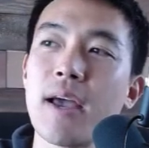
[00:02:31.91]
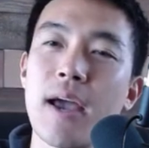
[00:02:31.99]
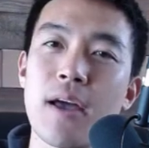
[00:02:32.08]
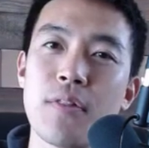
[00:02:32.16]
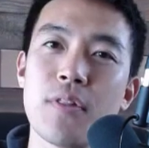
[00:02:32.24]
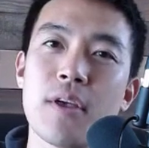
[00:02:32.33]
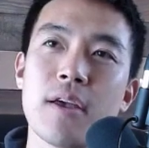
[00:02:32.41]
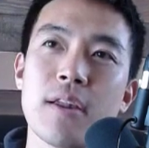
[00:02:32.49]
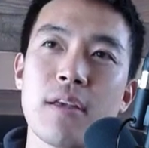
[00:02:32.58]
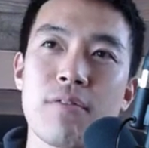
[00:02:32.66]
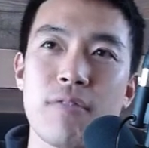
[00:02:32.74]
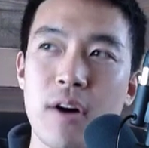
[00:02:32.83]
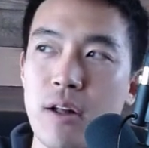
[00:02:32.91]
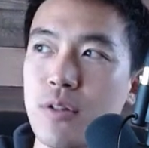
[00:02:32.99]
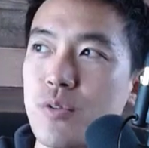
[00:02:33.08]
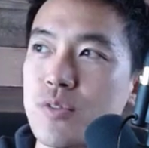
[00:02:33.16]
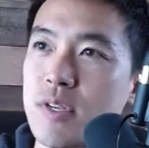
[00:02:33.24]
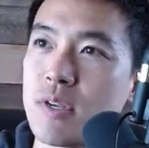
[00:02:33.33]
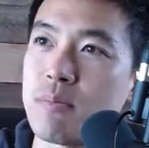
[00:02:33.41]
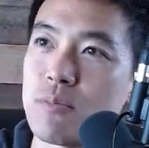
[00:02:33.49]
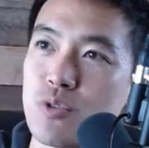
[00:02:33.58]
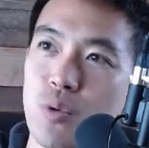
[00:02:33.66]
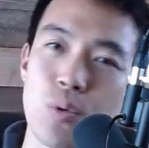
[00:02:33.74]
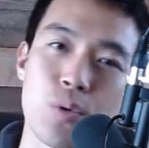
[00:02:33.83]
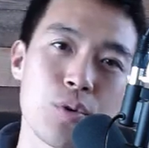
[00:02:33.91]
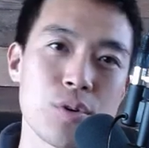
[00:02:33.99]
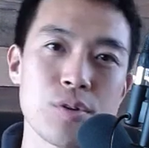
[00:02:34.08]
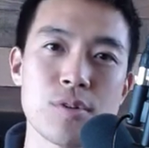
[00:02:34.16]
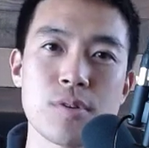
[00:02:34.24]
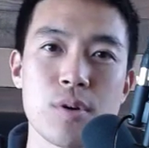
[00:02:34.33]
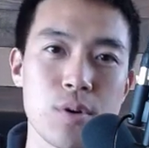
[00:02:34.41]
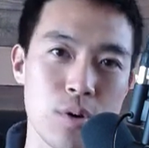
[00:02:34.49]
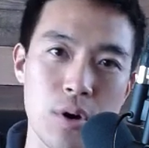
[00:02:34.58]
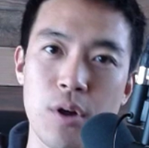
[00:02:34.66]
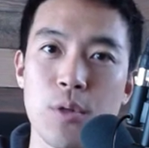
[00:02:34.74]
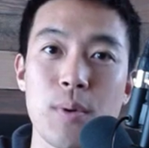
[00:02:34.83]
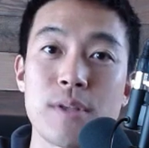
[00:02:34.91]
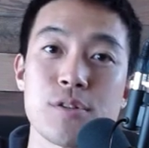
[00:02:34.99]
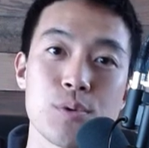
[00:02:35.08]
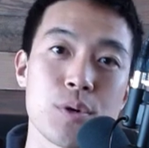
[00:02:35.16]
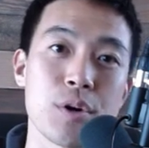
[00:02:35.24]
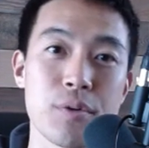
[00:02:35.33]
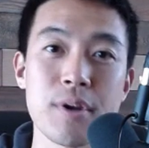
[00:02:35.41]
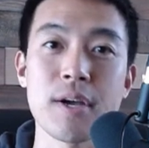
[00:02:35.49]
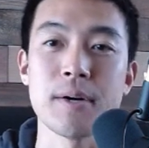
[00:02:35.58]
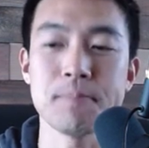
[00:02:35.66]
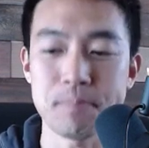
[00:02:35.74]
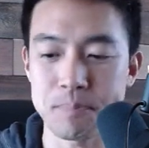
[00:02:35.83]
and then it follows him towards all the way to Korea,